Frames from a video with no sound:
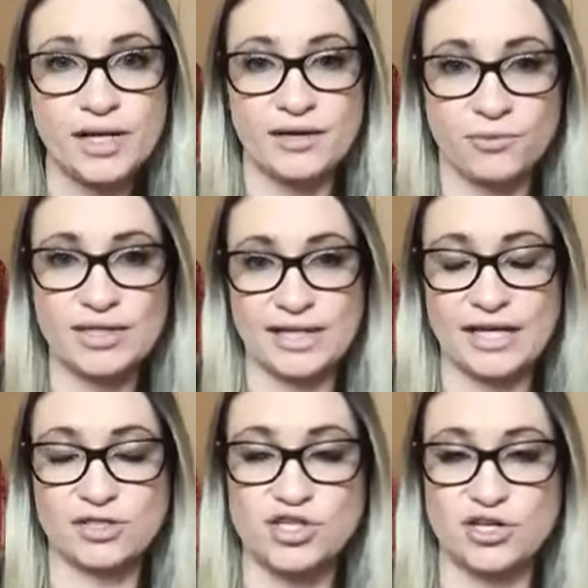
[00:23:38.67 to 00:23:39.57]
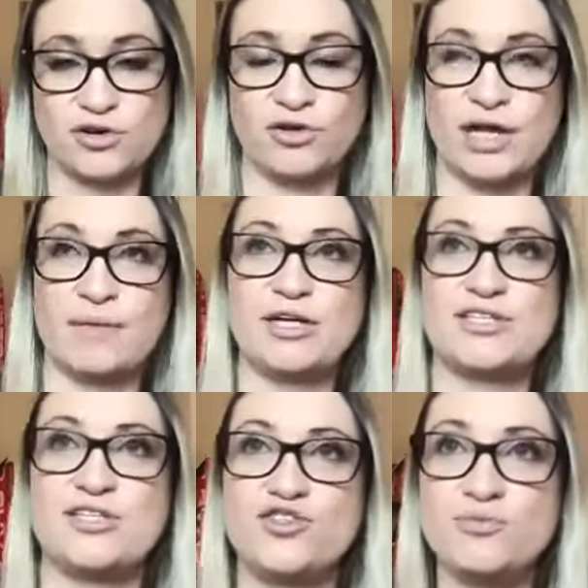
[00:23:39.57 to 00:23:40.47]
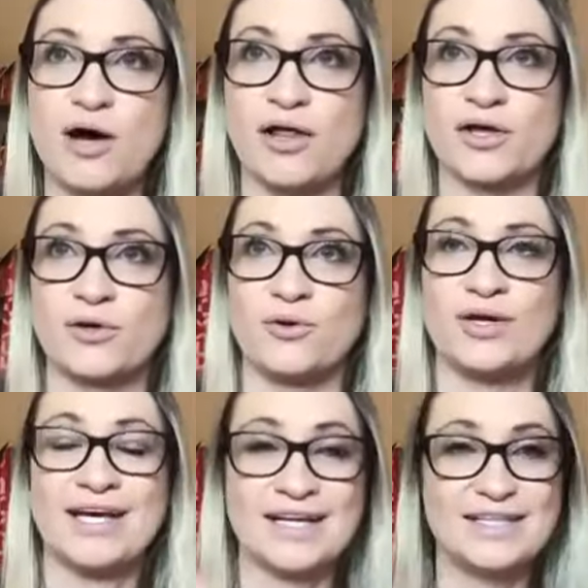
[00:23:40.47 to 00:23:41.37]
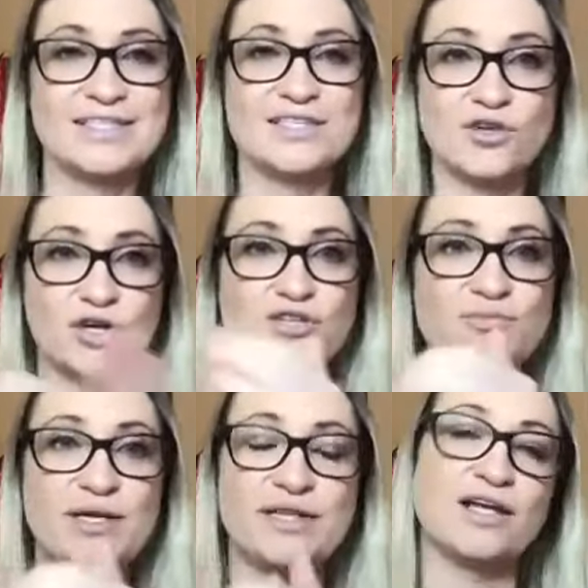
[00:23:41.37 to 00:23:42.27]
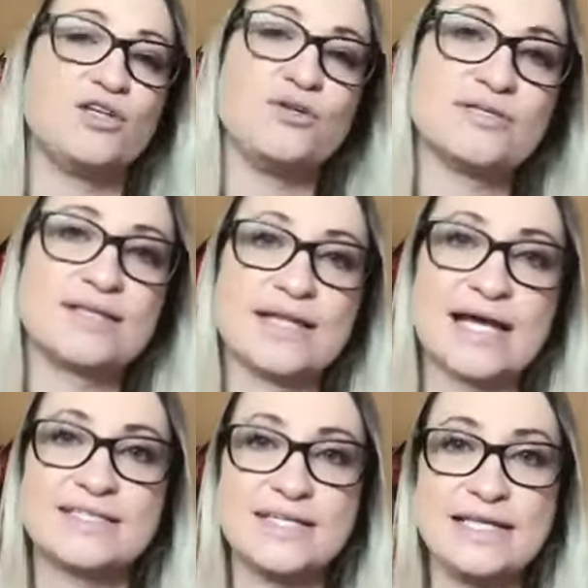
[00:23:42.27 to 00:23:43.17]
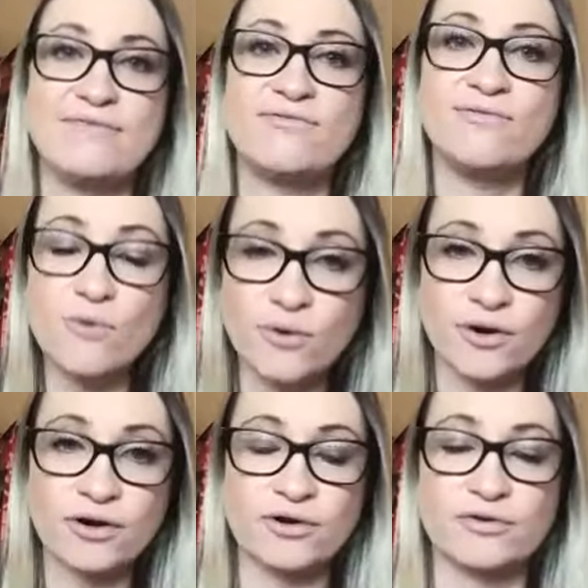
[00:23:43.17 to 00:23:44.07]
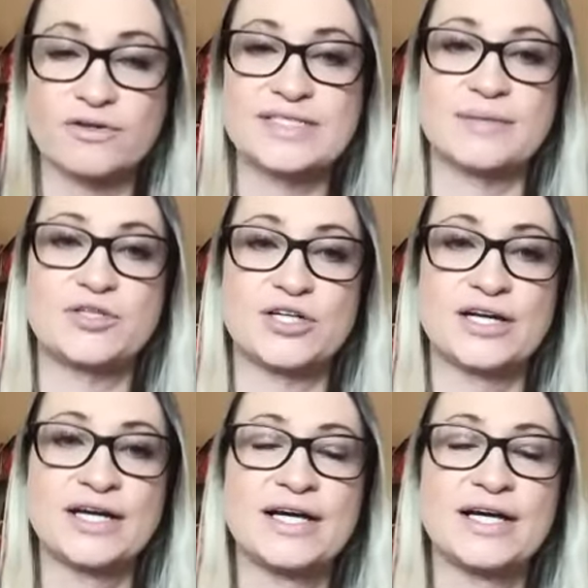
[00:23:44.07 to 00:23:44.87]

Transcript: with an antigen on the MHC2 molecule, this is going to be done using that CD4 co-receptor.